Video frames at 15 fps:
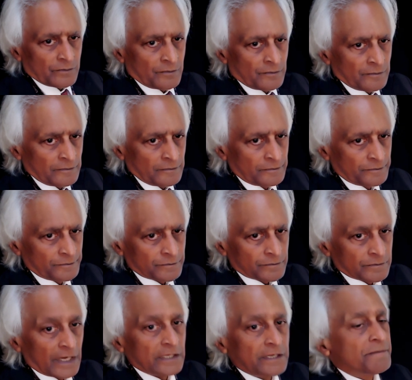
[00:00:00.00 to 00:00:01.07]

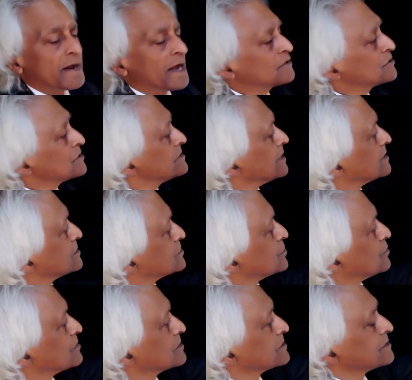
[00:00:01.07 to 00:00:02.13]
And imagine then
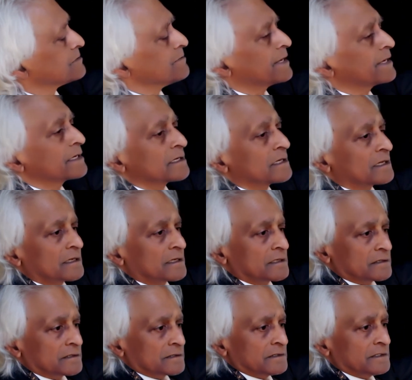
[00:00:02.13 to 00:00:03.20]
source medical.
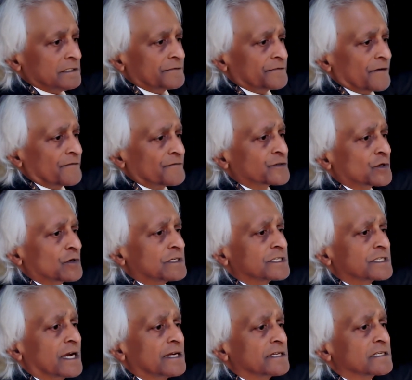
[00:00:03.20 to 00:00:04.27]
If source
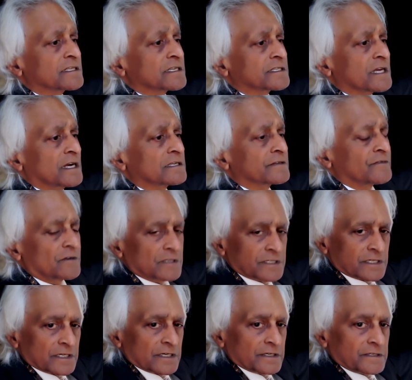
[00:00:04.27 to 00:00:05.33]
science is the science of all
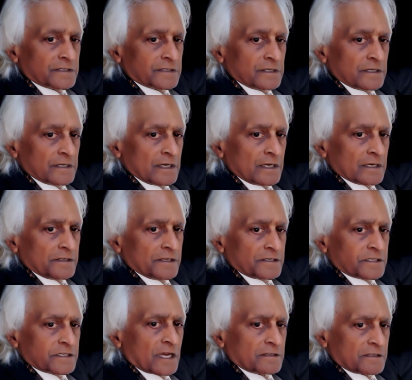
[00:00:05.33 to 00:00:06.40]
science, this
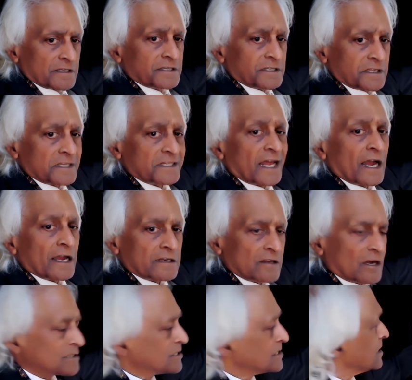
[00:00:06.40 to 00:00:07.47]
is the
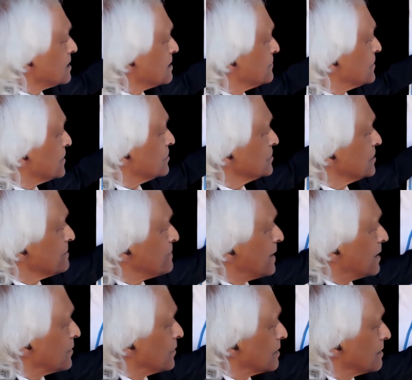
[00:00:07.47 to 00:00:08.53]
diagnostic of the unum
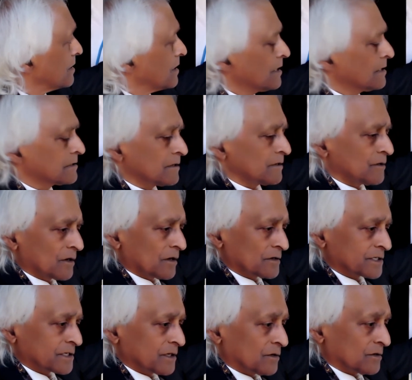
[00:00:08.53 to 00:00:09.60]
power, the
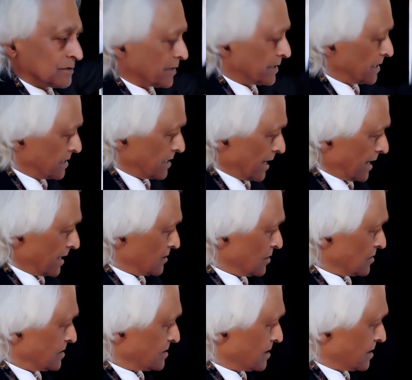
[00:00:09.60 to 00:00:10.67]
Logos code, when it
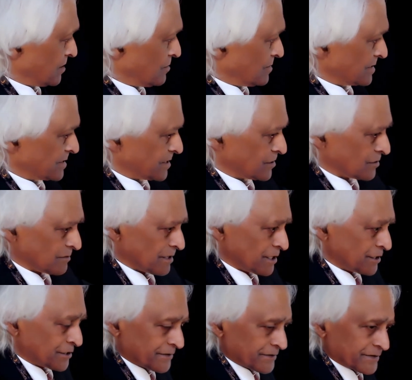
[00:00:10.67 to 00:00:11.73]
diagnoses the human
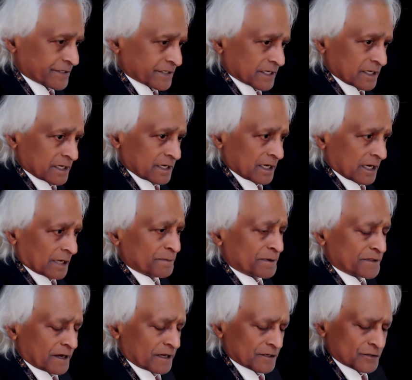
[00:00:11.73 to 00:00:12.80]
situations and
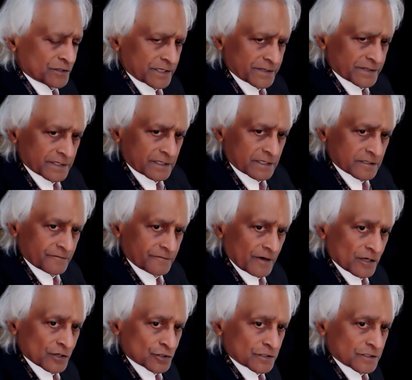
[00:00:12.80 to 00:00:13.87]
pathologies and
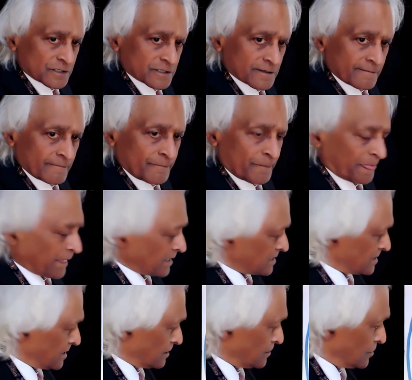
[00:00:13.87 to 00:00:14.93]
dysfunctions. It's
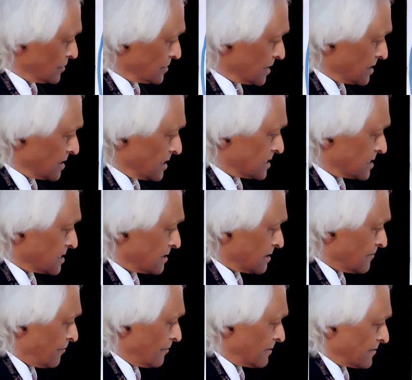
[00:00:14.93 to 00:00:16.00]
not using this
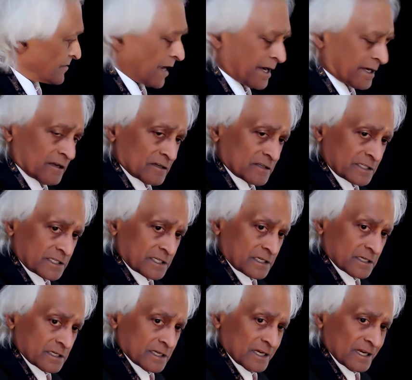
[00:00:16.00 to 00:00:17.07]
form of
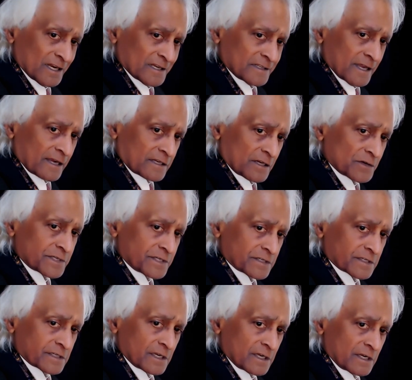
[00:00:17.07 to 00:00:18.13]

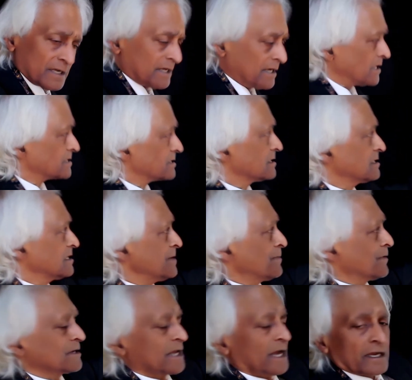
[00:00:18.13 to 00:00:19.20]
diagnosis. It's a
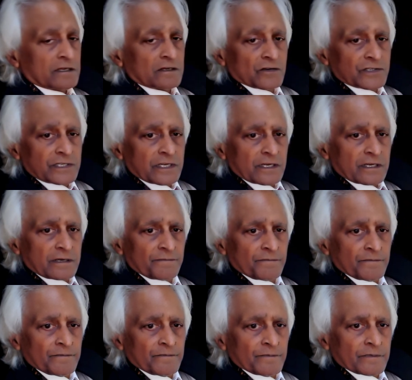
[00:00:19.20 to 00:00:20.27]
deeper diagnostic
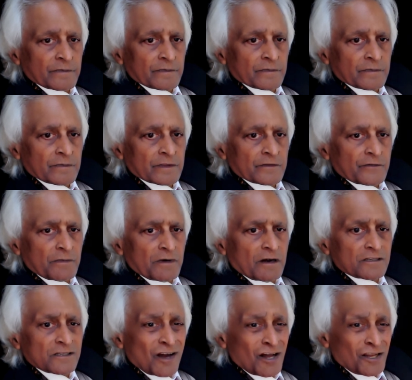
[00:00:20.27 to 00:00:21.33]
from
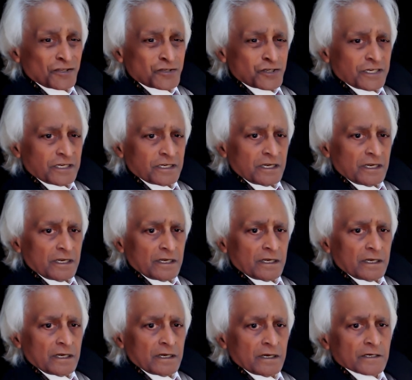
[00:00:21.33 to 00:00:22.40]
ontology.
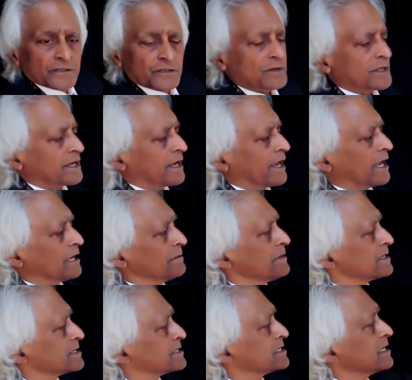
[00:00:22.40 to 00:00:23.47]
So the
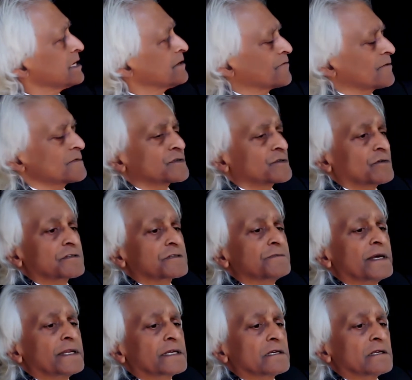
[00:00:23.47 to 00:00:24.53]
ailment seen from source
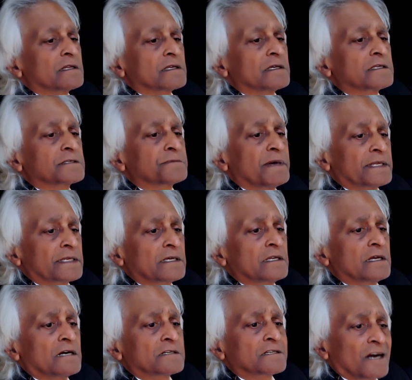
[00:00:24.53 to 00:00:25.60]
medical, it's
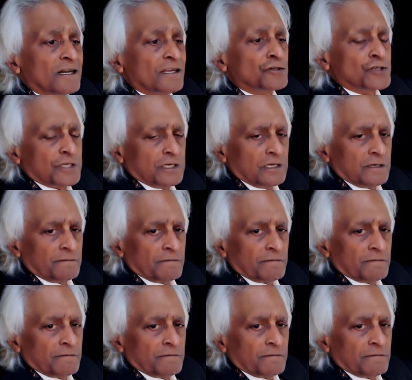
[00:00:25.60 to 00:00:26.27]
medical ontology.